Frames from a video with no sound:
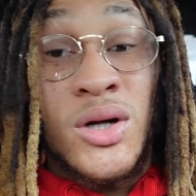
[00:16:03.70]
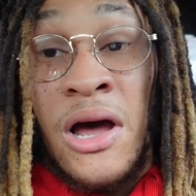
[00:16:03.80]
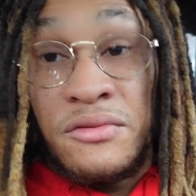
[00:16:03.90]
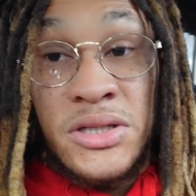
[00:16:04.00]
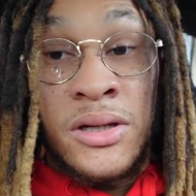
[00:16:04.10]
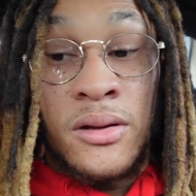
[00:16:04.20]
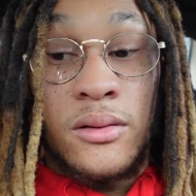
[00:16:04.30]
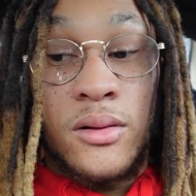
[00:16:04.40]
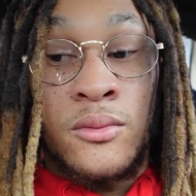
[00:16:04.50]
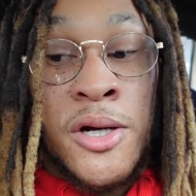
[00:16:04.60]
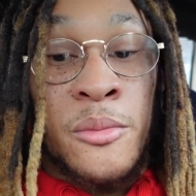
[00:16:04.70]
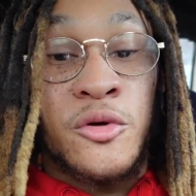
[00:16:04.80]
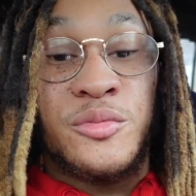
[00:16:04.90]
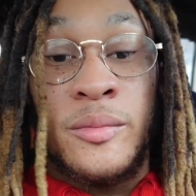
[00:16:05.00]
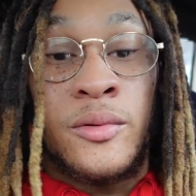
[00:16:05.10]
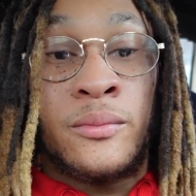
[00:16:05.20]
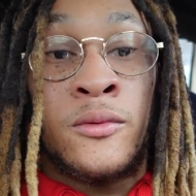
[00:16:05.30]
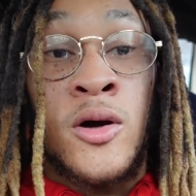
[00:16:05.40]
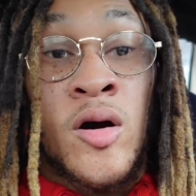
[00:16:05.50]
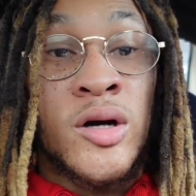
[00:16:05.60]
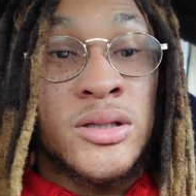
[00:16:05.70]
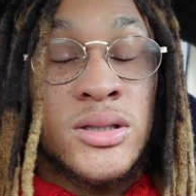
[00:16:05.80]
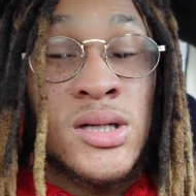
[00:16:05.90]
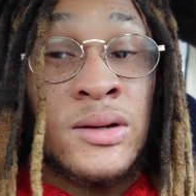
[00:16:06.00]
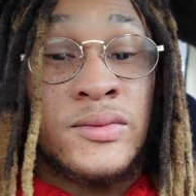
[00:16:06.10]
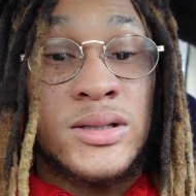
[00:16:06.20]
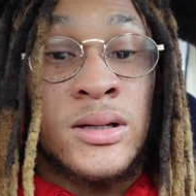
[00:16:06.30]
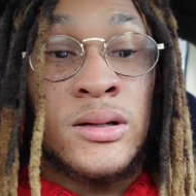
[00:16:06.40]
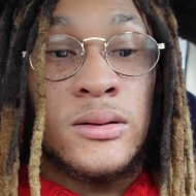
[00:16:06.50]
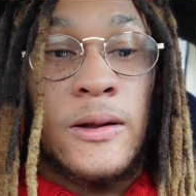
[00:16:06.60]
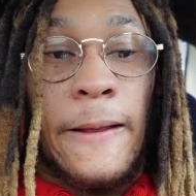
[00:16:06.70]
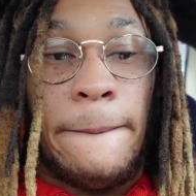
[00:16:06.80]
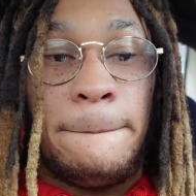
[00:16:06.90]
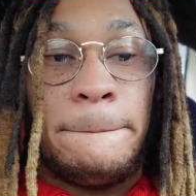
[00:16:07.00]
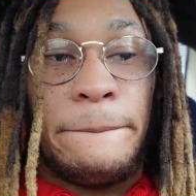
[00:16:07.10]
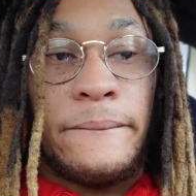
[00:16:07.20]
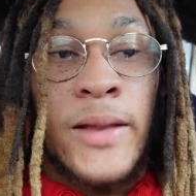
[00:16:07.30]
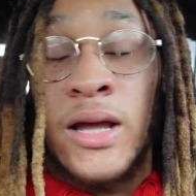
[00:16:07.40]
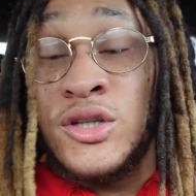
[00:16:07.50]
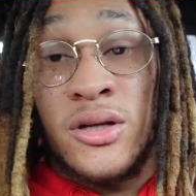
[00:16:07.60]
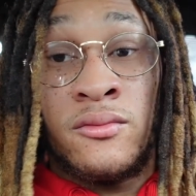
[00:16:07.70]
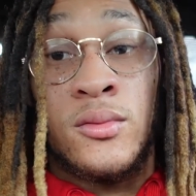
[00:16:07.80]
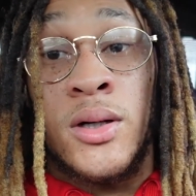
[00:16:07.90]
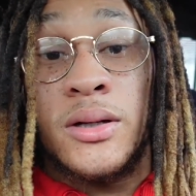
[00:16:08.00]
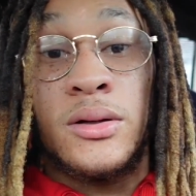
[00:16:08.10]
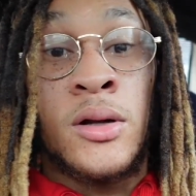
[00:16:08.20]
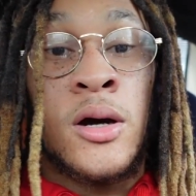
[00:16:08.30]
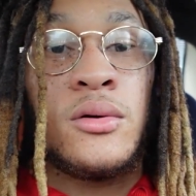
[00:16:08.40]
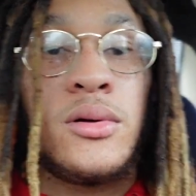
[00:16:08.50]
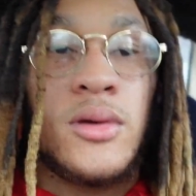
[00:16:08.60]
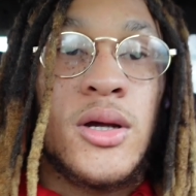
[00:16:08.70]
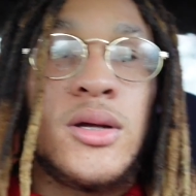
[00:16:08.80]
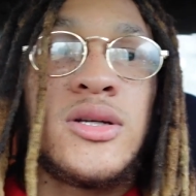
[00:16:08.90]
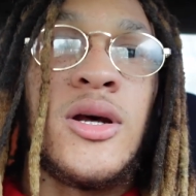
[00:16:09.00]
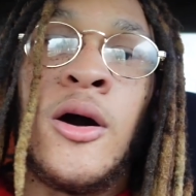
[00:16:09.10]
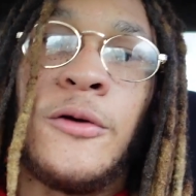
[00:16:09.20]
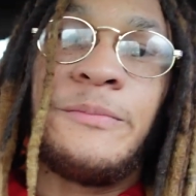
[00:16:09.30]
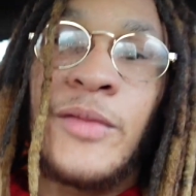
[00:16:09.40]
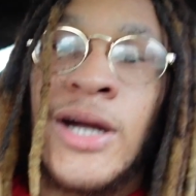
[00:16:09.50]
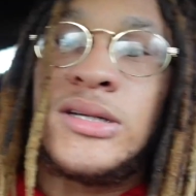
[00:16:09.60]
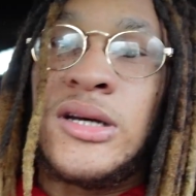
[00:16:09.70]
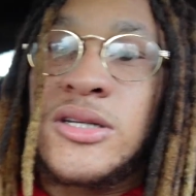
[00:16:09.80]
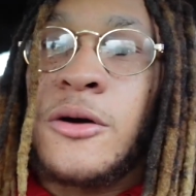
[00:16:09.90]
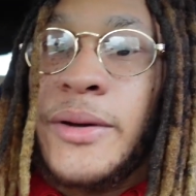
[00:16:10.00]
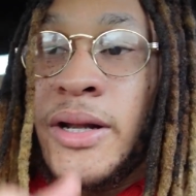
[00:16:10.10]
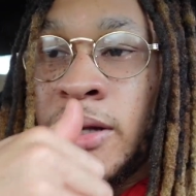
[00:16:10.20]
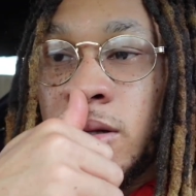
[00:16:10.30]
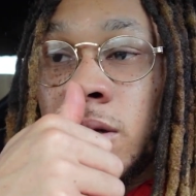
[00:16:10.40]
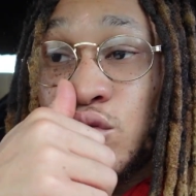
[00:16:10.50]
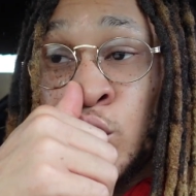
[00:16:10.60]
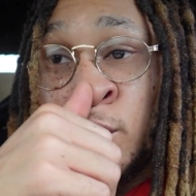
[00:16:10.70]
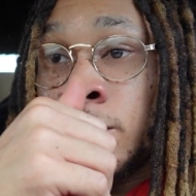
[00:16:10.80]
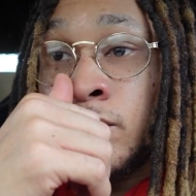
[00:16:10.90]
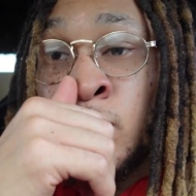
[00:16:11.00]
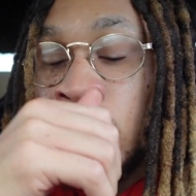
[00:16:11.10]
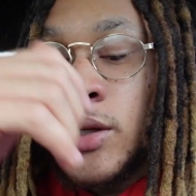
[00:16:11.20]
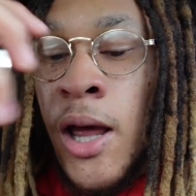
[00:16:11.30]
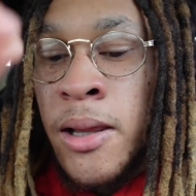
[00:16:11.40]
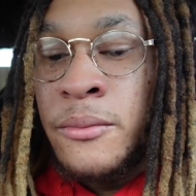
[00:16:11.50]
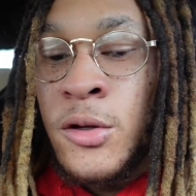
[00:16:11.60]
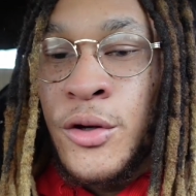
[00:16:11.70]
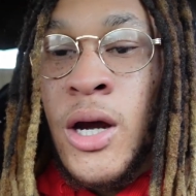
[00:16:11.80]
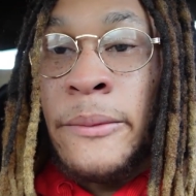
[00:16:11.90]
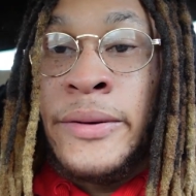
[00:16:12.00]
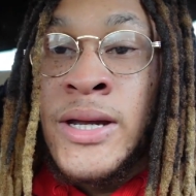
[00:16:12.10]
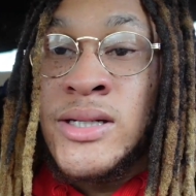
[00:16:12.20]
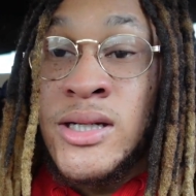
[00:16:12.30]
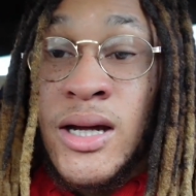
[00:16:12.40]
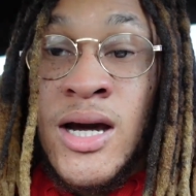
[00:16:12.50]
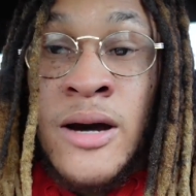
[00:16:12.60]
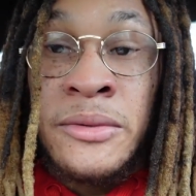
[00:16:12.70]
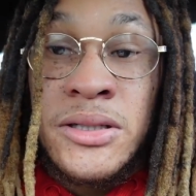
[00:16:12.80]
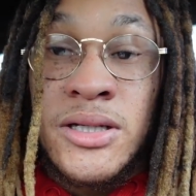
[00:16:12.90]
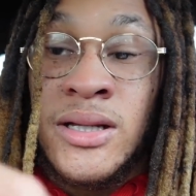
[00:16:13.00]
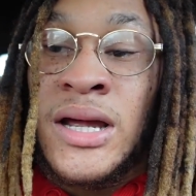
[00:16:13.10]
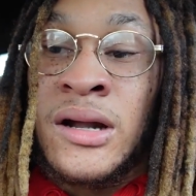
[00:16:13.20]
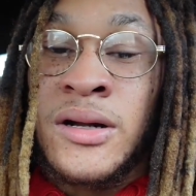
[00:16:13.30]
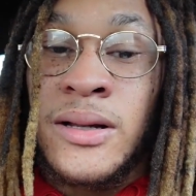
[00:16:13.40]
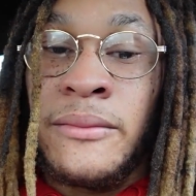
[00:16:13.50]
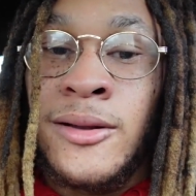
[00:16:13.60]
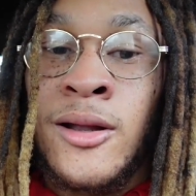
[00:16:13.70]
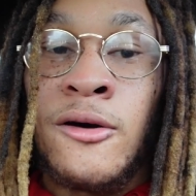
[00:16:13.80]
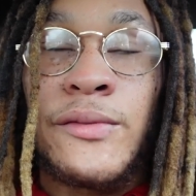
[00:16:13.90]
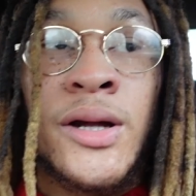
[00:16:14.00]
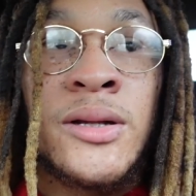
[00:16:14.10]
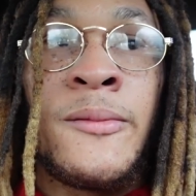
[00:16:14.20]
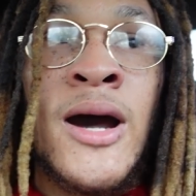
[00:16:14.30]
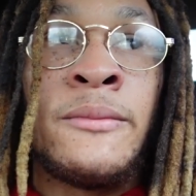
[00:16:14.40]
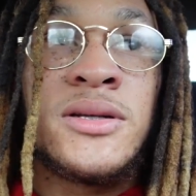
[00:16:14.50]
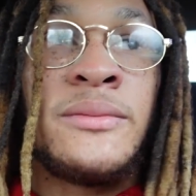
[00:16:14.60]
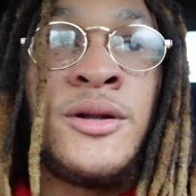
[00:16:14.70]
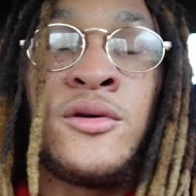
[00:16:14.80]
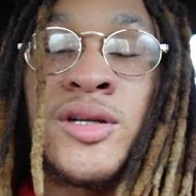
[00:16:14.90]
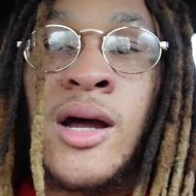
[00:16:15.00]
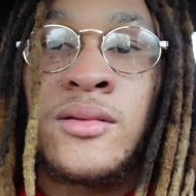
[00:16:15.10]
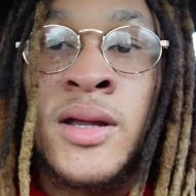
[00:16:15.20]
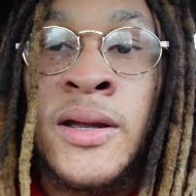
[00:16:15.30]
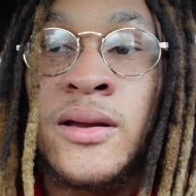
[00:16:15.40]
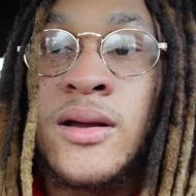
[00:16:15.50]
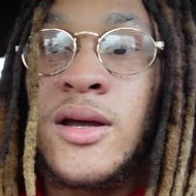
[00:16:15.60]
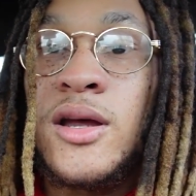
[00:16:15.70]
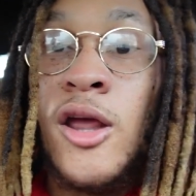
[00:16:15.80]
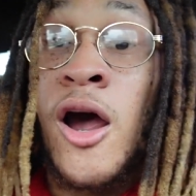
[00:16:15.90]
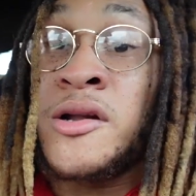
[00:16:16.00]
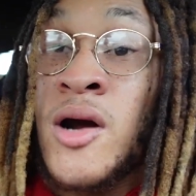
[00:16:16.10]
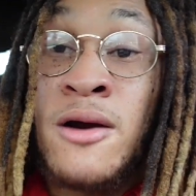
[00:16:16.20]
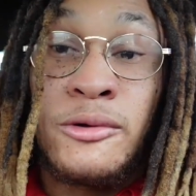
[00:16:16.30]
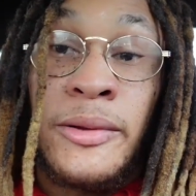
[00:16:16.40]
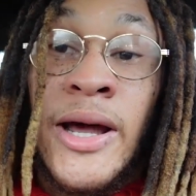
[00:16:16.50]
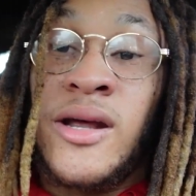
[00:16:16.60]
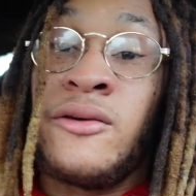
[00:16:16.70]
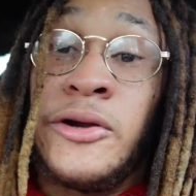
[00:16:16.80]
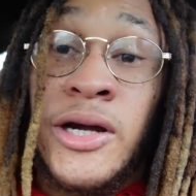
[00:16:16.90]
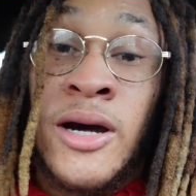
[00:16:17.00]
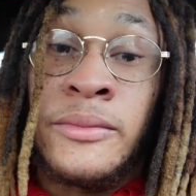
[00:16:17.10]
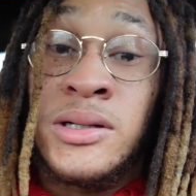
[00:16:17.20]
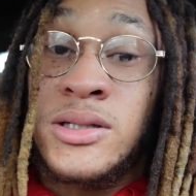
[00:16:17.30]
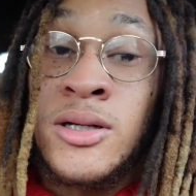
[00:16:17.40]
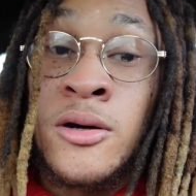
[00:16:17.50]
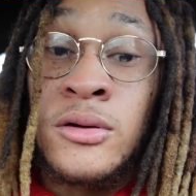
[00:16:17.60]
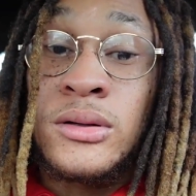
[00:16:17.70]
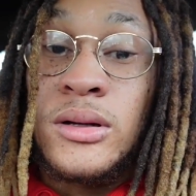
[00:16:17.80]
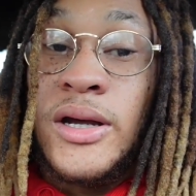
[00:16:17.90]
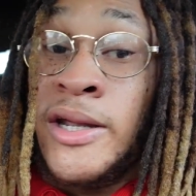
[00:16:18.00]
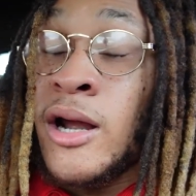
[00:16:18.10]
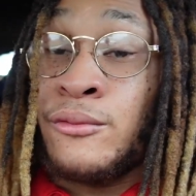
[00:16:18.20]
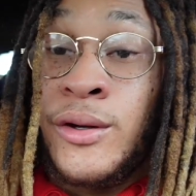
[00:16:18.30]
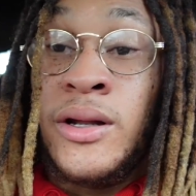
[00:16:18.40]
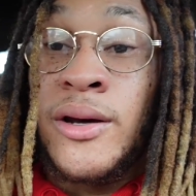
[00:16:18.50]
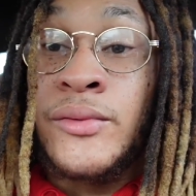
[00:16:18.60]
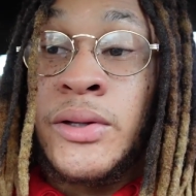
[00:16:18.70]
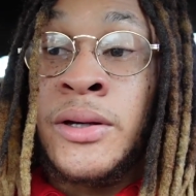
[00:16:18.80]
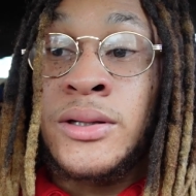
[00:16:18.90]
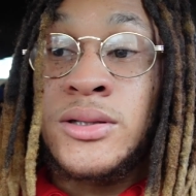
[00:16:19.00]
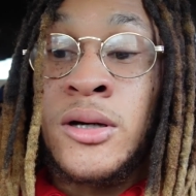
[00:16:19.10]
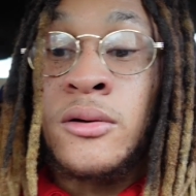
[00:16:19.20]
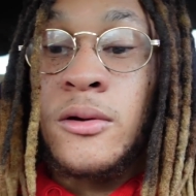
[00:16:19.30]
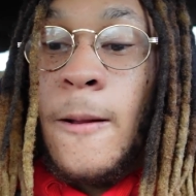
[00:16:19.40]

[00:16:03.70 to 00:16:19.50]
I've seen around most people's cars and stuff, instead of like just everywhere, you know. So like I said, it's gonna be the end of this one. Y'all let me know y'all opinions in the comments. Get down there, let me know, flood them comments, let me know what y'all think. Y'all know I reply to every comment, so, and I read everything. So